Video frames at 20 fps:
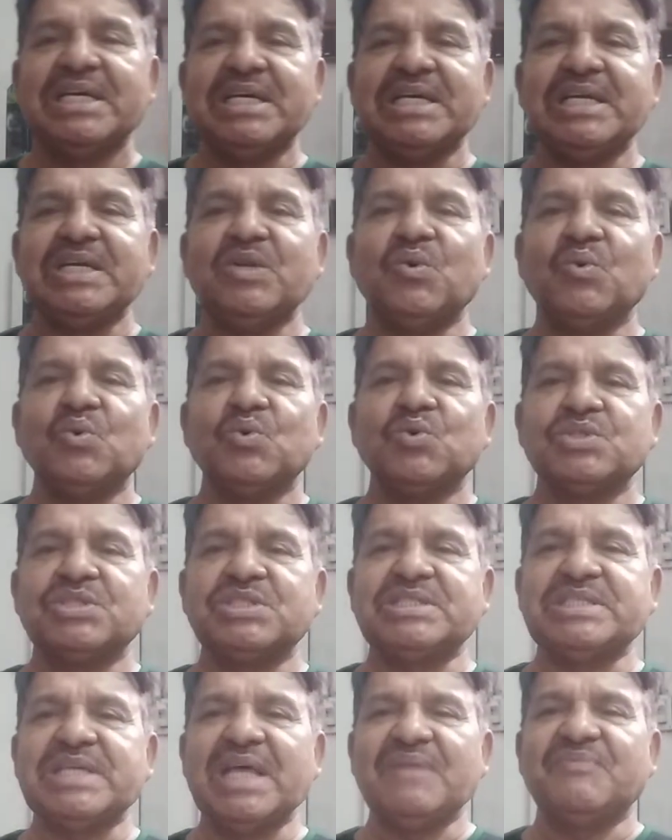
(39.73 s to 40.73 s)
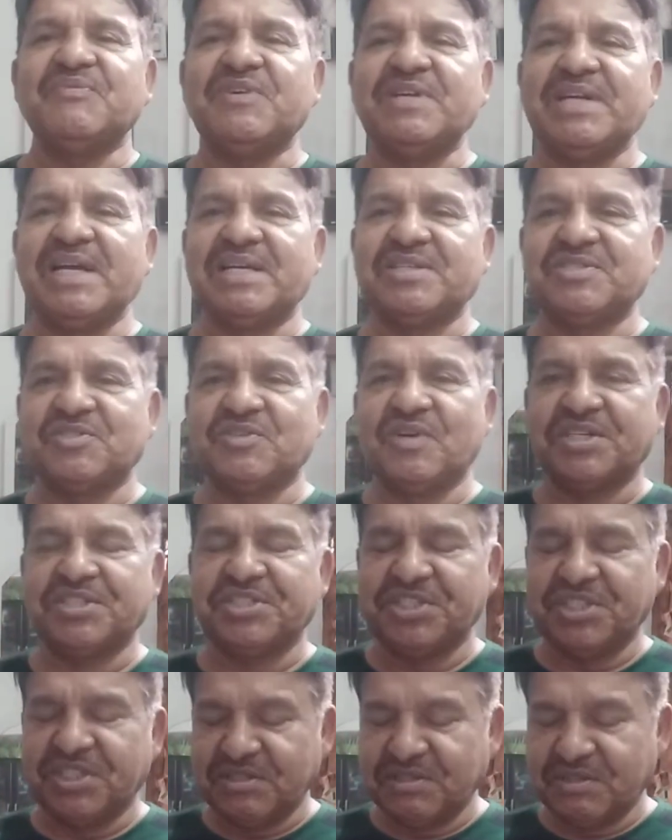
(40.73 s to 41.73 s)
you know,
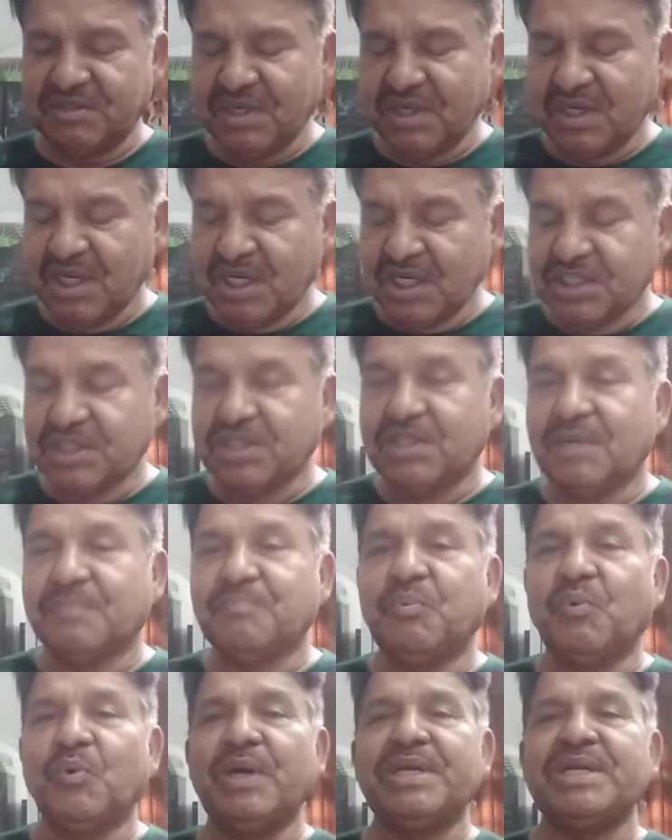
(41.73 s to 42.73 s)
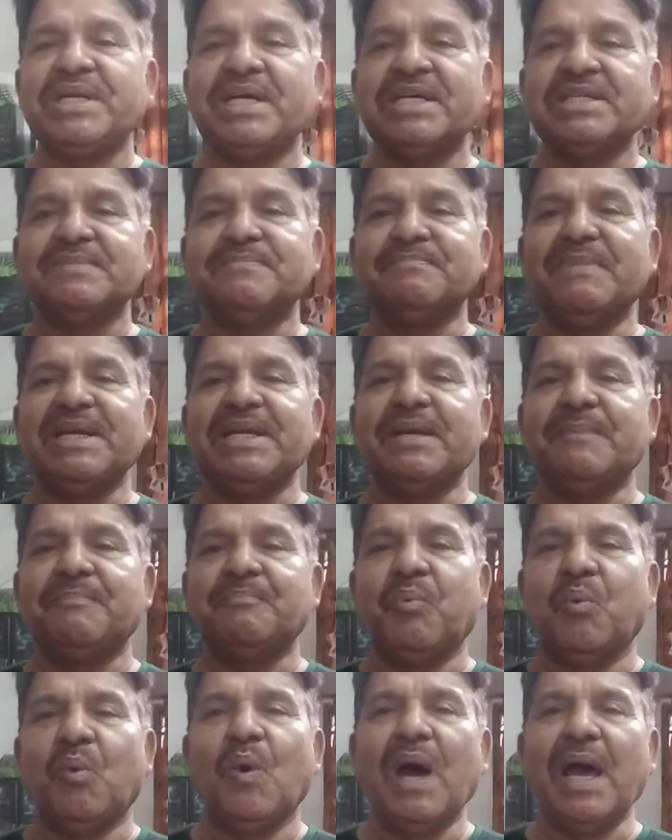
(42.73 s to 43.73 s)
self-destruction, the poet has made a
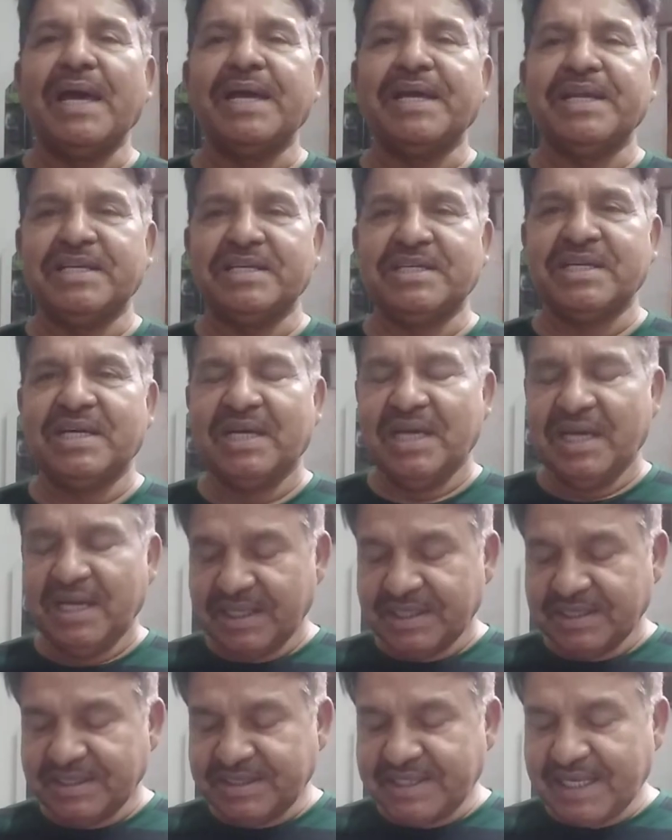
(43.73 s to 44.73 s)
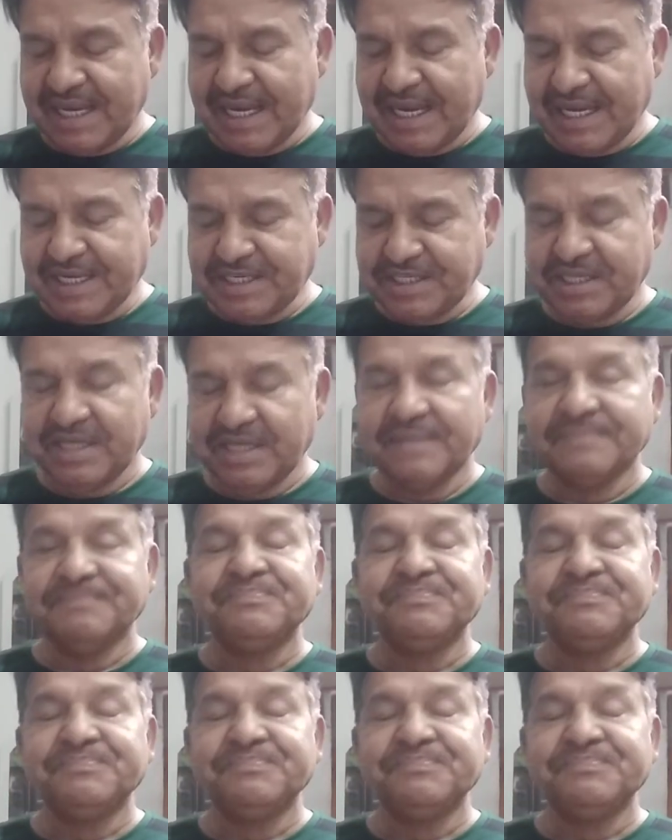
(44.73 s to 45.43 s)
point that